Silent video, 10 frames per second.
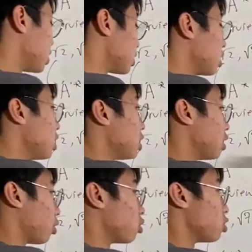is, you
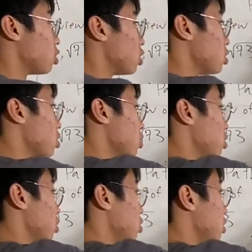know, you,
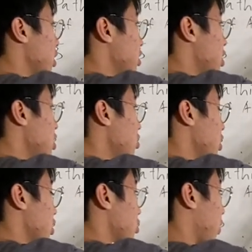you, you continue
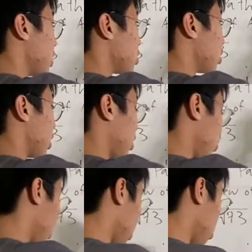this, right? So that
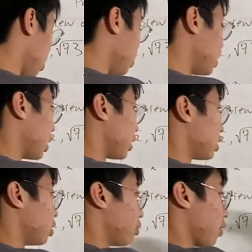would be like,
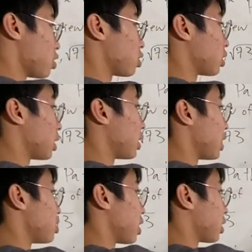you know, eventually
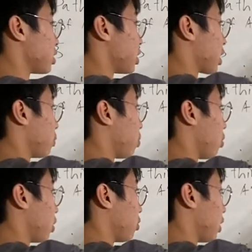then you get the second
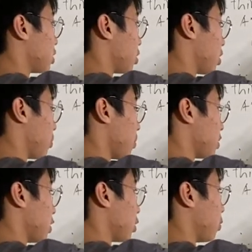point, right? So there might be another